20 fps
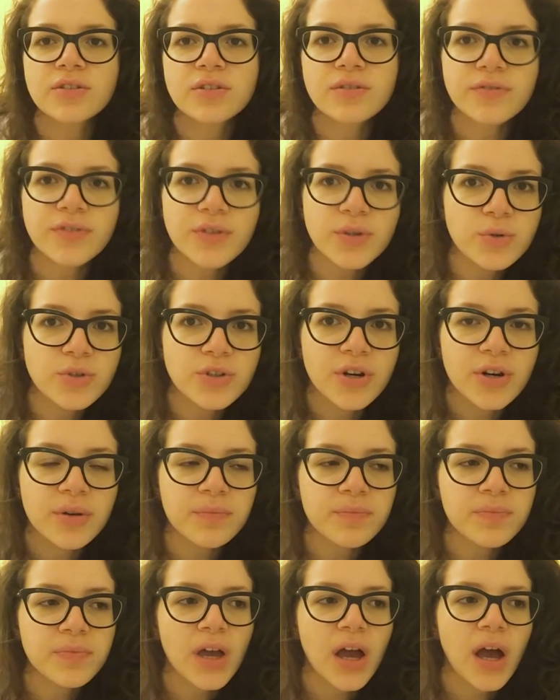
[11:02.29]
to the
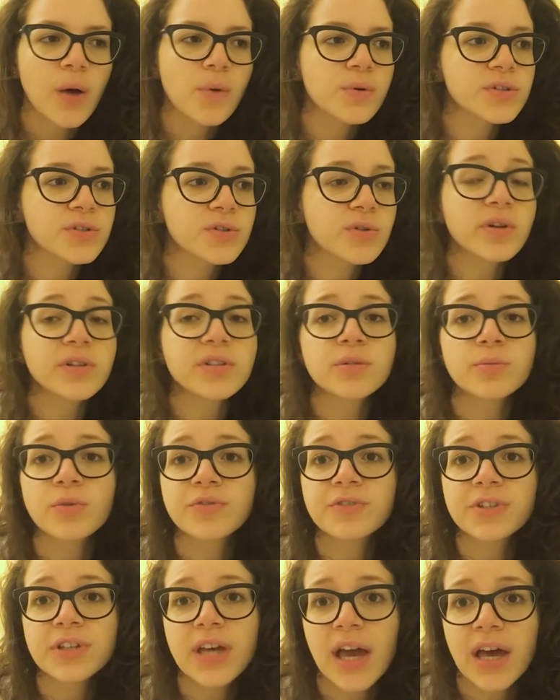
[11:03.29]
future. I was going to
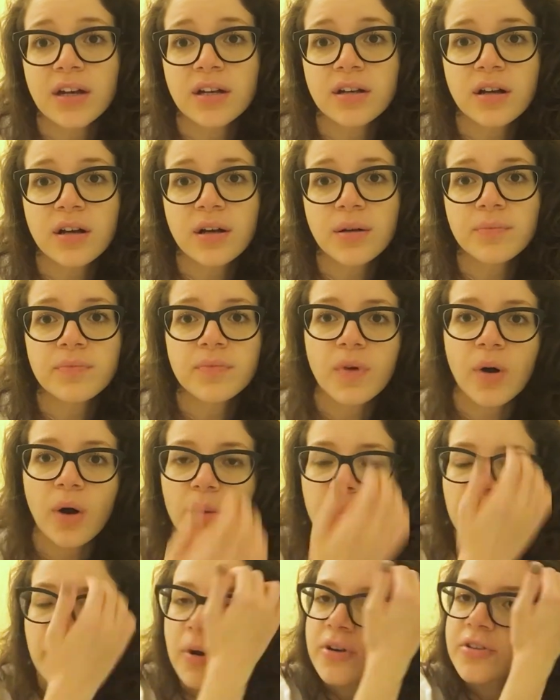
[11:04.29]
move to Canada
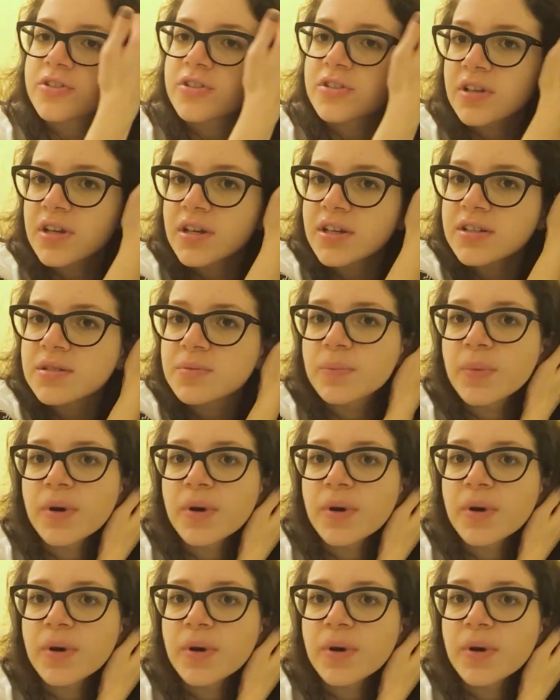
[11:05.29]
on March 6th,